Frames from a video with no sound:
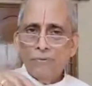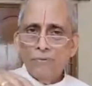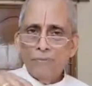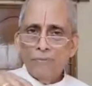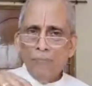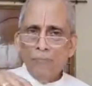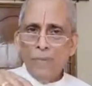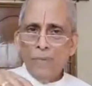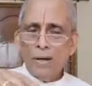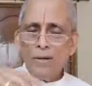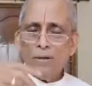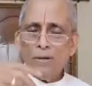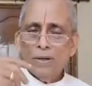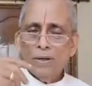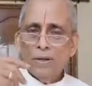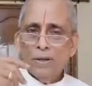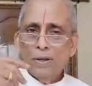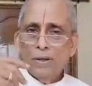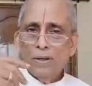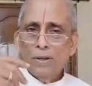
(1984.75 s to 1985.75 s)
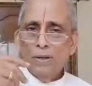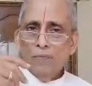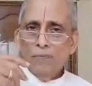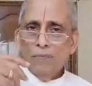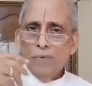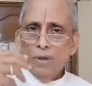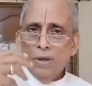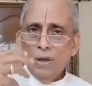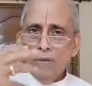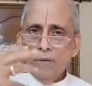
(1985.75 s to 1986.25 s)
But
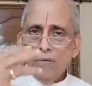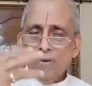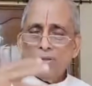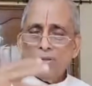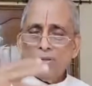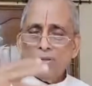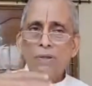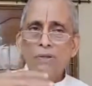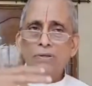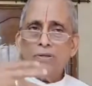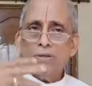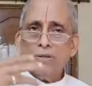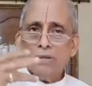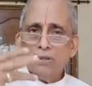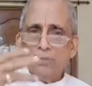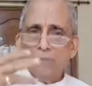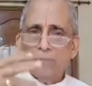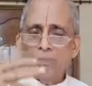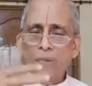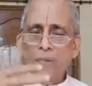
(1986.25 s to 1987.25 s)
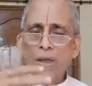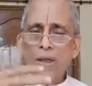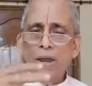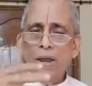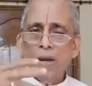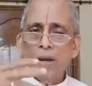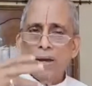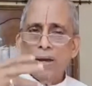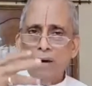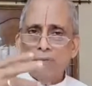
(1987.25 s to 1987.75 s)
we ourselves
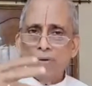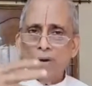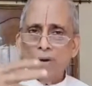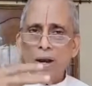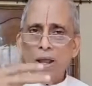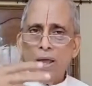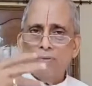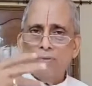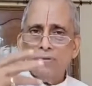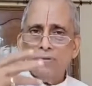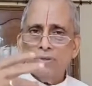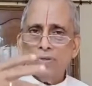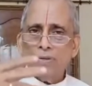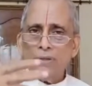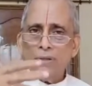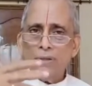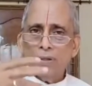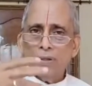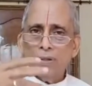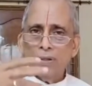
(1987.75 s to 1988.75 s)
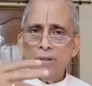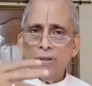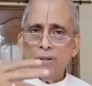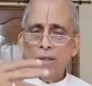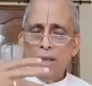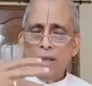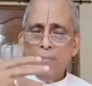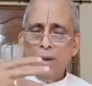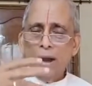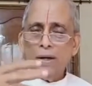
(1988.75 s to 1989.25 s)
made our lives
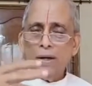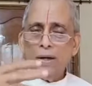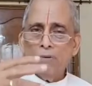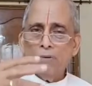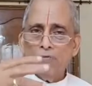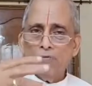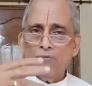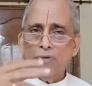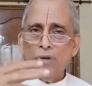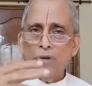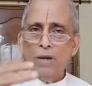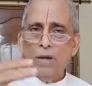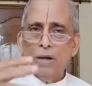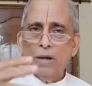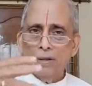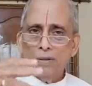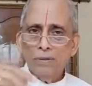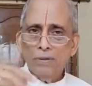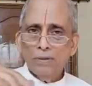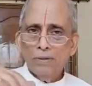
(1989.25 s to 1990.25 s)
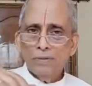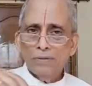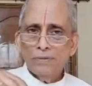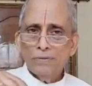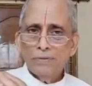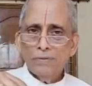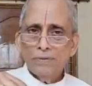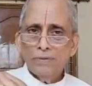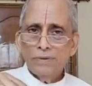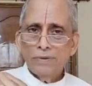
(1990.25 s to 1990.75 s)
a battlefield
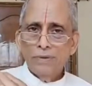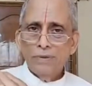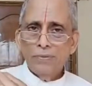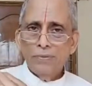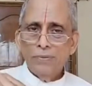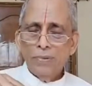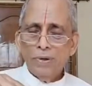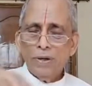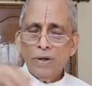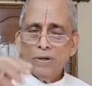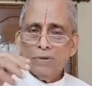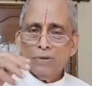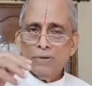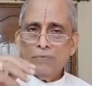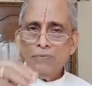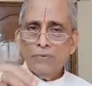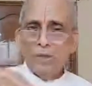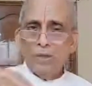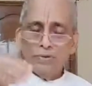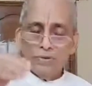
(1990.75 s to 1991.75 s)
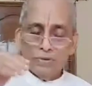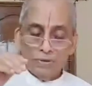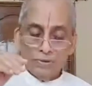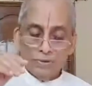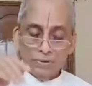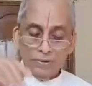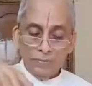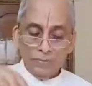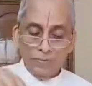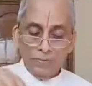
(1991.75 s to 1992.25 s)
because of this
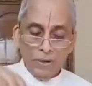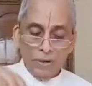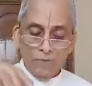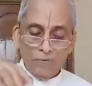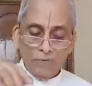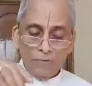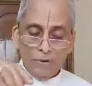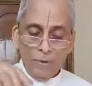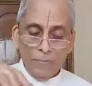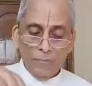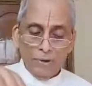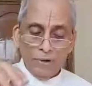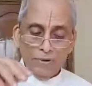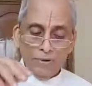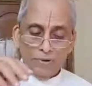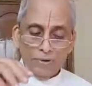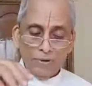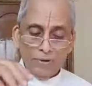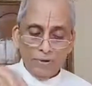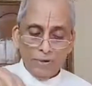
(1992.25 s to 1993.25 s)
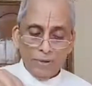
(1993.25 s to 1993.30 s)
spirit of competition.